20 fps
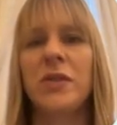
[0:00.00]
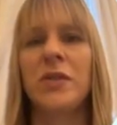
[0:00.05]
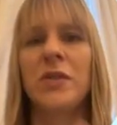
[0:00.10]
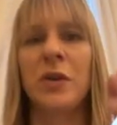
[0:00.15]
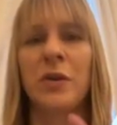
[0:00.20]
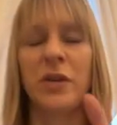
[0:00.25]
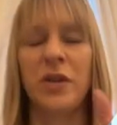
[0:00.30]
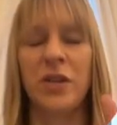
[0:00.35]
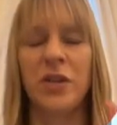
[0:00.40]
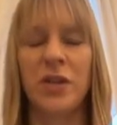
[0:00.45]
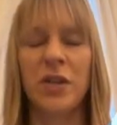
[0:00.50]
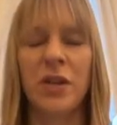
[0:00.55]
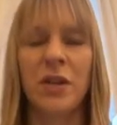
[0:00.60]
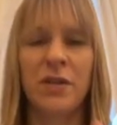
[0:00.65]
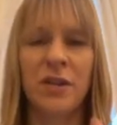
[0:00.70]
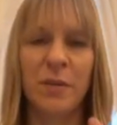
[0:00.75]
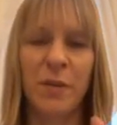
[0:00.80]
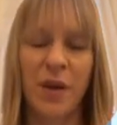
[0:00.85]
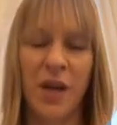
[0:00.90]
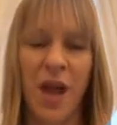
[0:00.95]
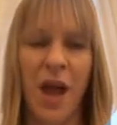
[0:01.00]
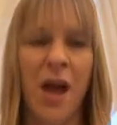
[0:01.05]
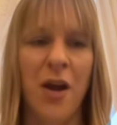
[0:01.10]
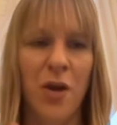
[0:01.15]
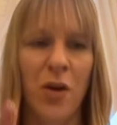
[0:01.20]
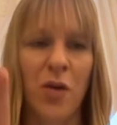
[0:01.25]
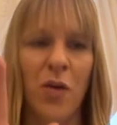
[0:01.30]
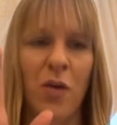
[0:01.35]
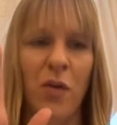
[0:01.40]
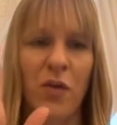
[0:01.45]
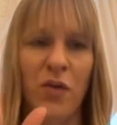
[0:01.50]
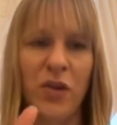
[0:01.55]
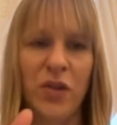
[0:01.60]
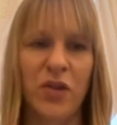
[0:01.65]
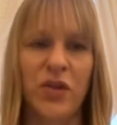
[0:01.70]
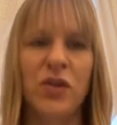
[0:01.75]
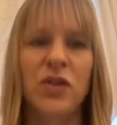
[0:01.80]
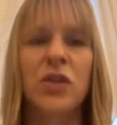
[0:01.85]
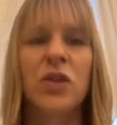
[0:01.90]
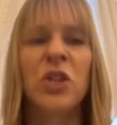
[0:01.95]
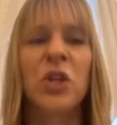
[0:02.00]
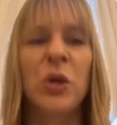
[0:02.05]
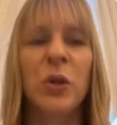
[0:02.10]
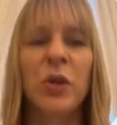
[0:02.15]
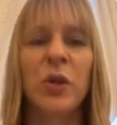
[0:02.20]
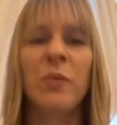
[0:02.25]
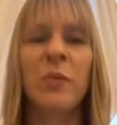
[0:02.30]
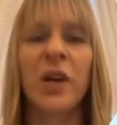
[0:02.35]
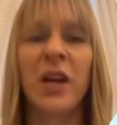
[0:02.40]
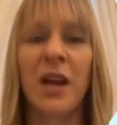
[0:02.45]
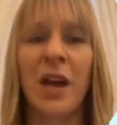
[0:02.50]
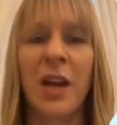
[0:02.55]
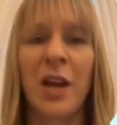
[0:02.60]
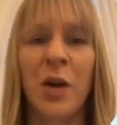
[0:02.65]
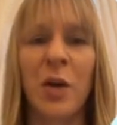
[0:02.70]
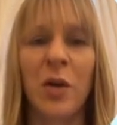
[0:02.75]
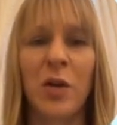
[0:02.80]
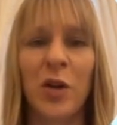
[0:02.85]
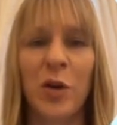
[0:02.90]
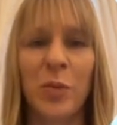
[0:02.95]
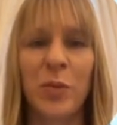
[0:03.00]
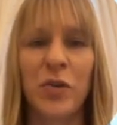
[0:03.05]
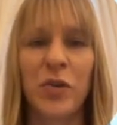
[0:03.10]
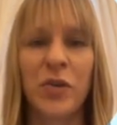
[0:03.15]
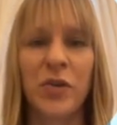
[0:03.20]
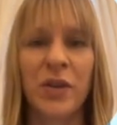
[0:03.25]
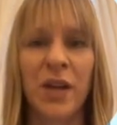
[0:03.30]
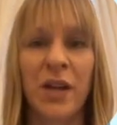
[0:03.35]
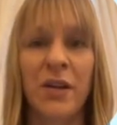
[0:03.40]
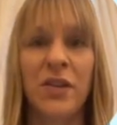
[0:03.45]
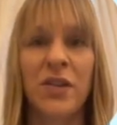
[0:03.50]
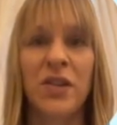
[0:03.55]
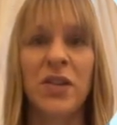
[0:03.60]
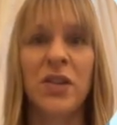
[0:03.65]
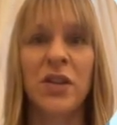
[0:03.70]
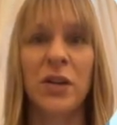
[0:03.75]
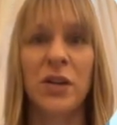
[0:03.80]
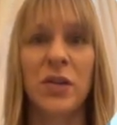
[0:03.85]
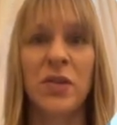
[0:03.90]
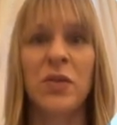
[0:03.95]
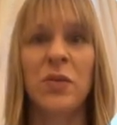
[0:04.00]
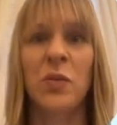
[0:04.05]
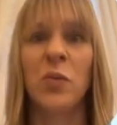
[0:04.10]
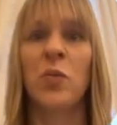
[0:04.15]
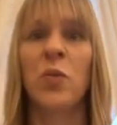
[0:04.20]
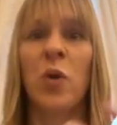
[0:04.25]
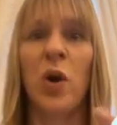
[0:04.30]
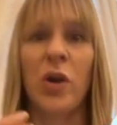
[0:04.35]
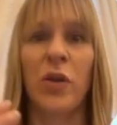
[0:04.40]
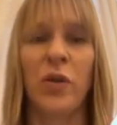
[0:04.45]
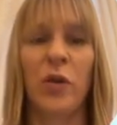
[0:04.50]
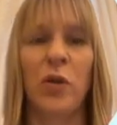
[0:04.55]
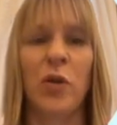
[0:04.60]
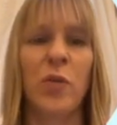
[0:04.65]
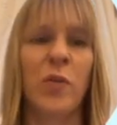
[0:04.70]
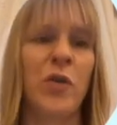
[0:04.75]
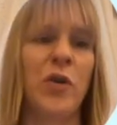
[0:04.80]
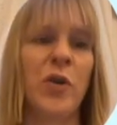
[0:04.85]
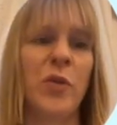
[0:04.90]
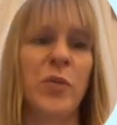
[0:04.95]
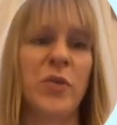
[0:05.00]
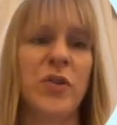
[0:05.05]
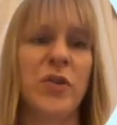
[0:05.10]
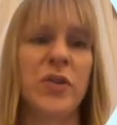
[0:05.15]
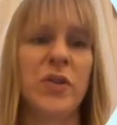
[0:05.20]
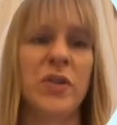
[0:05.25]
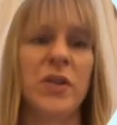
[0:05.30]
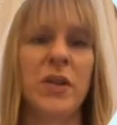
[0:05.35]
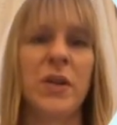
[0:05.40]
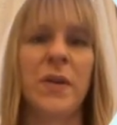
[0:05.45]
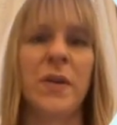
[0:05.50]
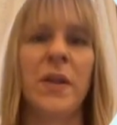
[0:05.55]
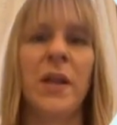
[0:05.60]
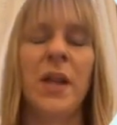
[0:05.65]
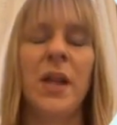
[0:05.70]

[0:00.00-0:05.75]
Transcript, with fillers: So I discussed the mechanical versus non-mechanical option and discussed what the common options are.